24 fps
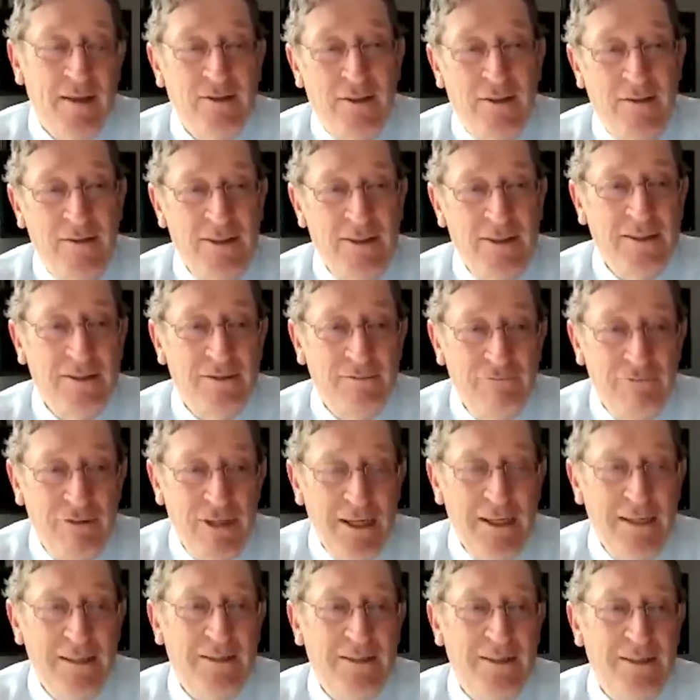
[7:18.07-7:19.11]
So this is a
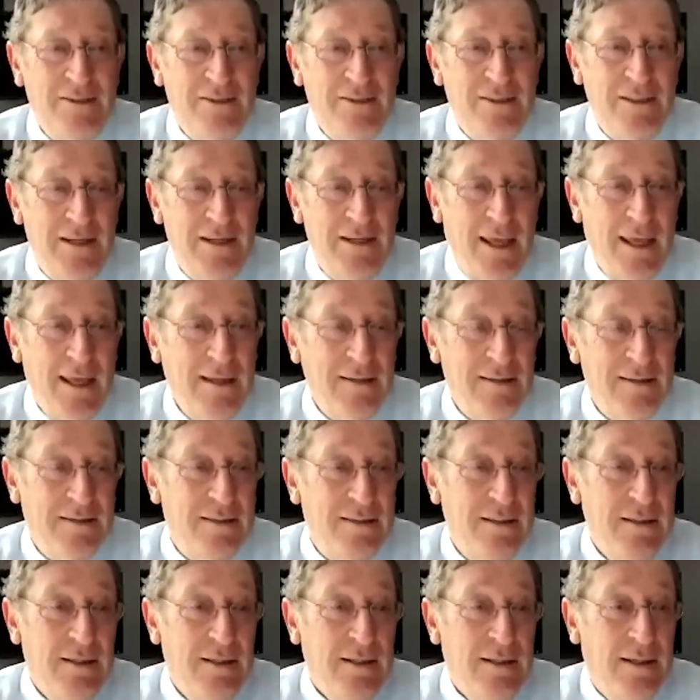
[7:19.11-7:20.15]
real
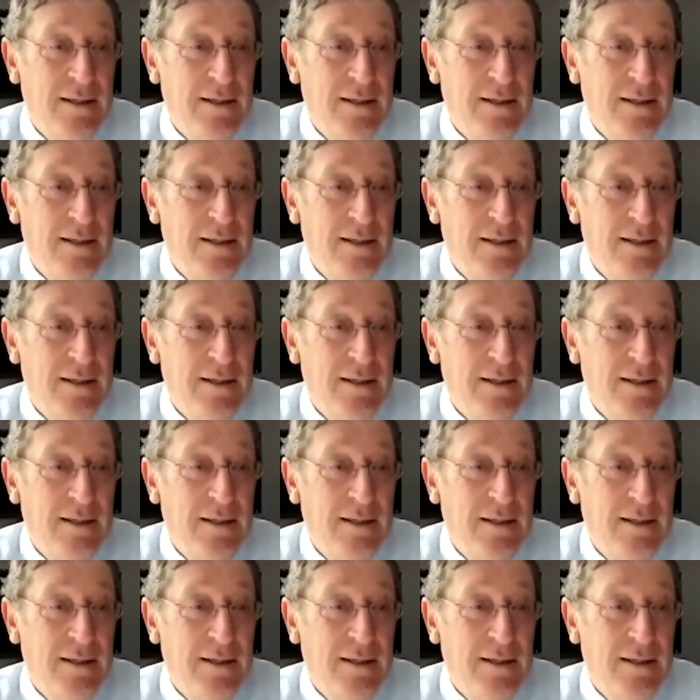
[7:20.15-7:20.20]
disconnect.